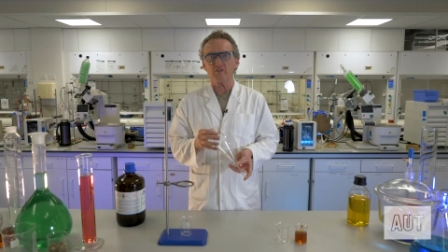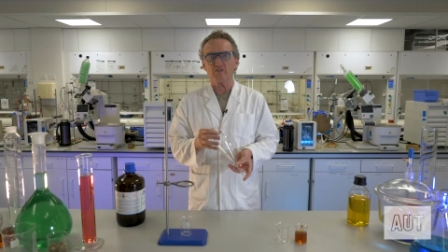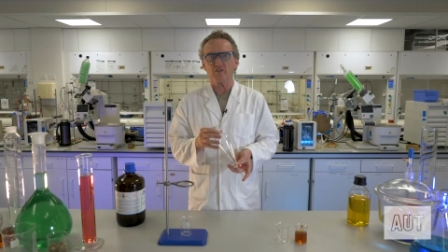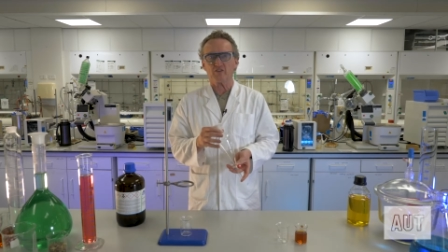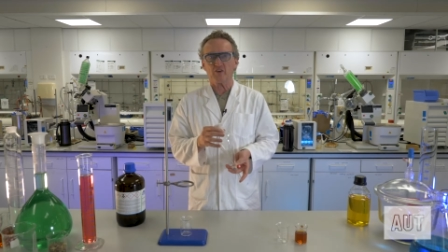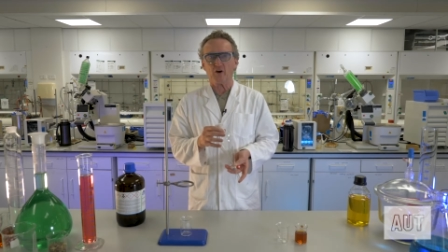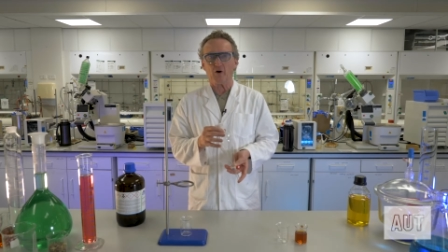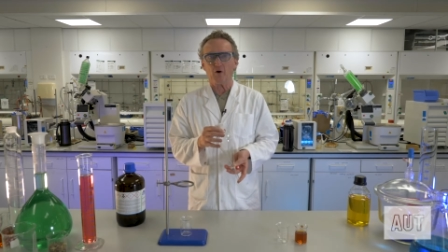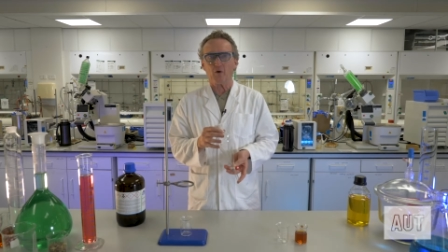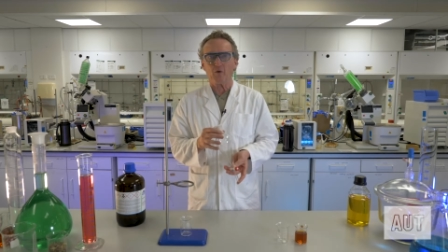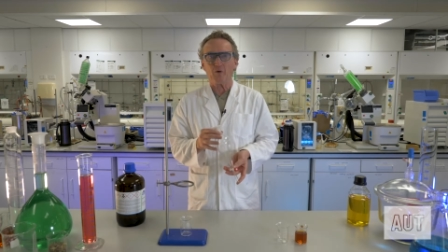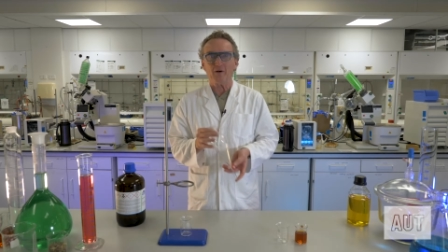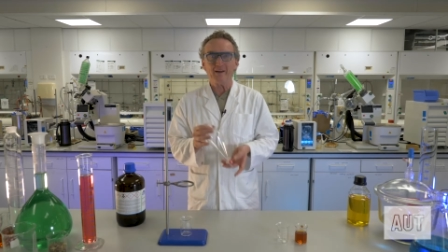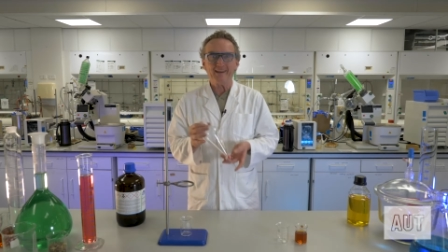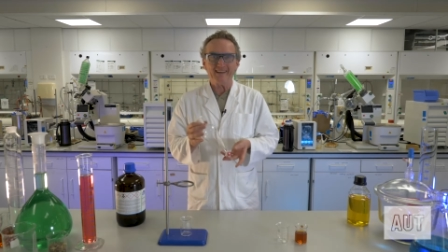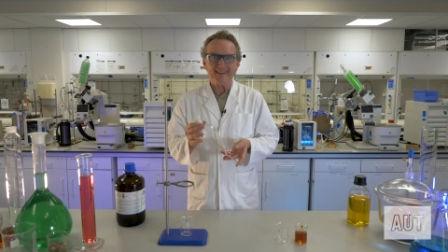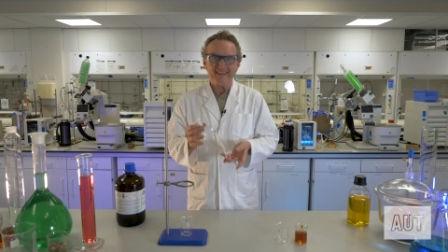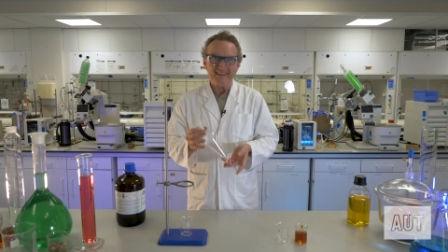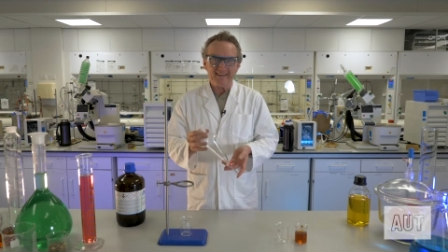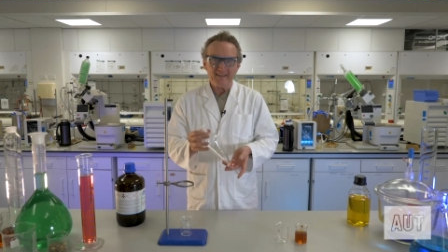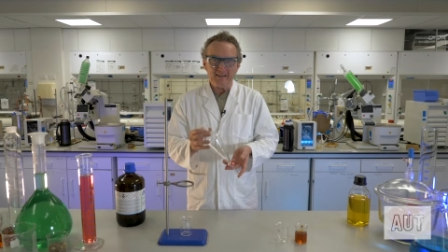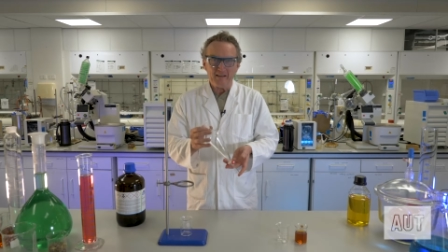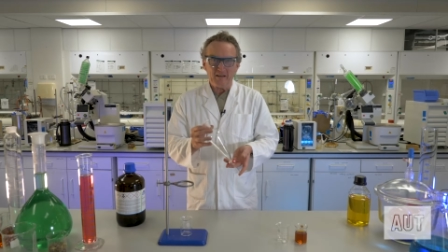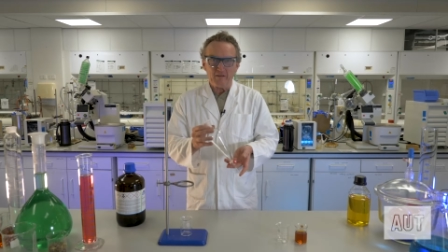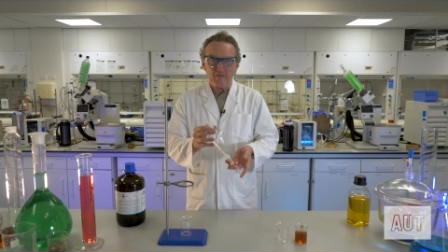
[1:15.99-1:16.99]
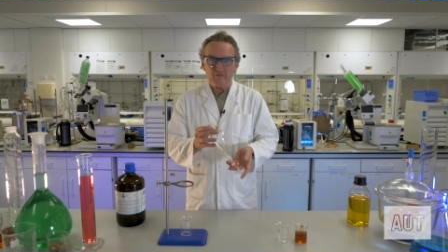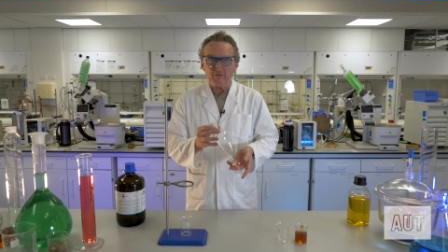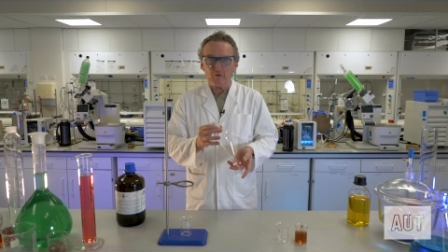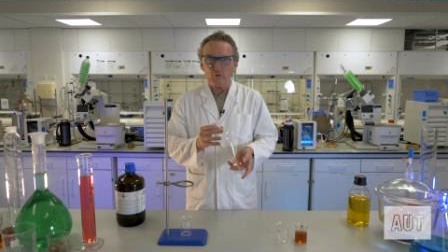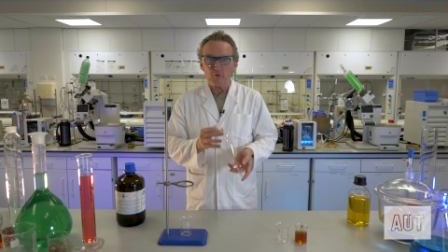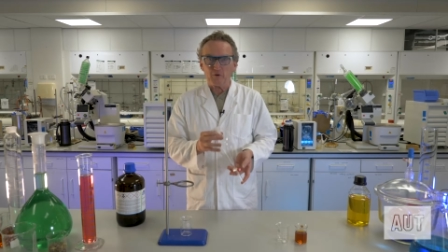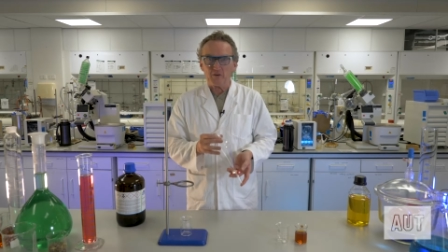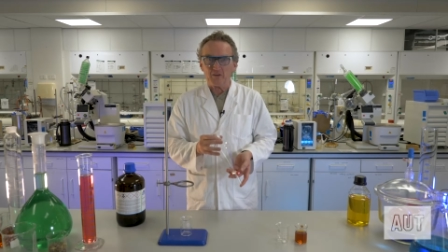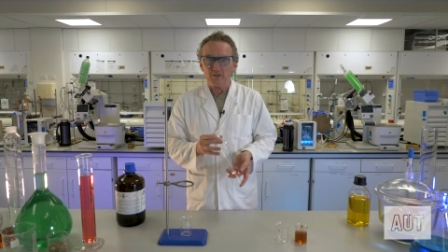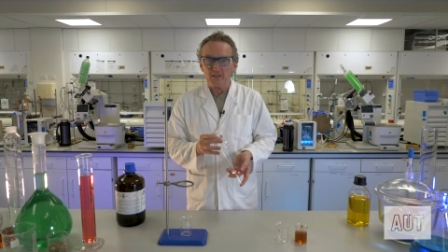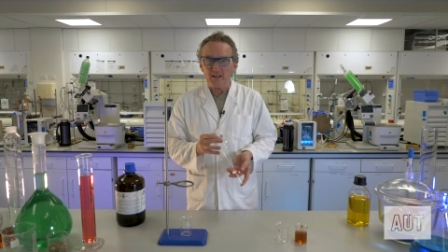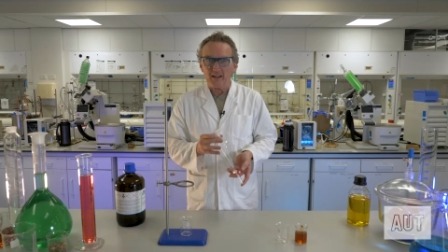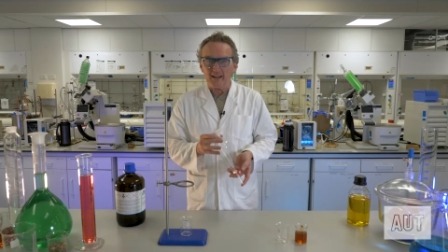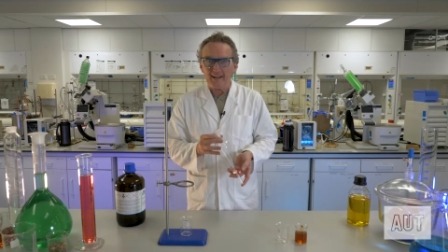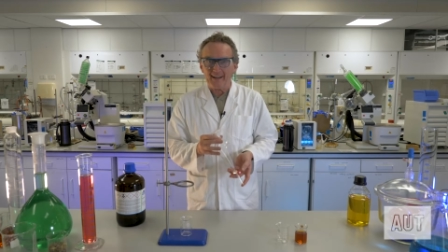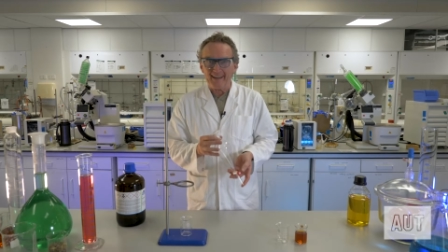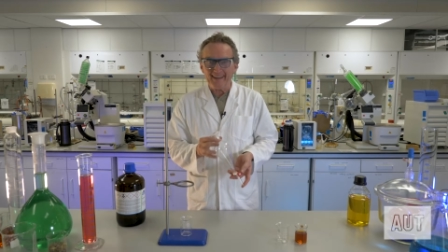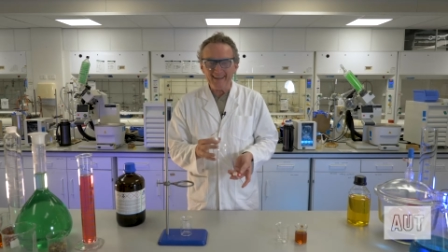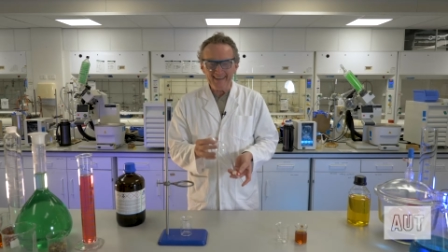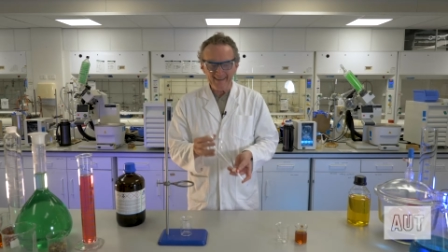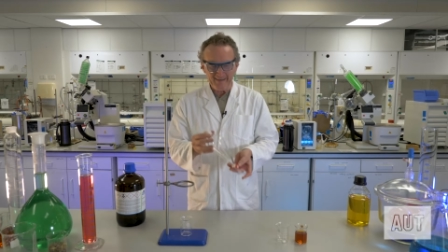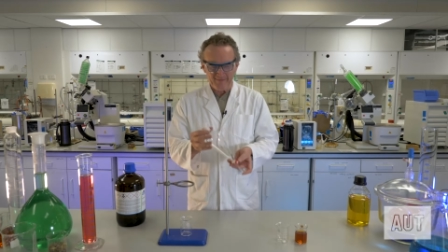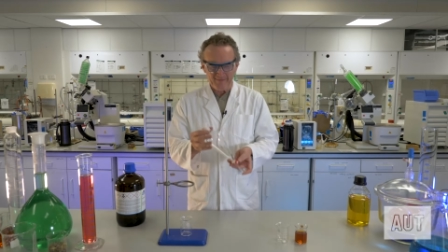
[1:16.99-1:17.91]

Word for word: so for today,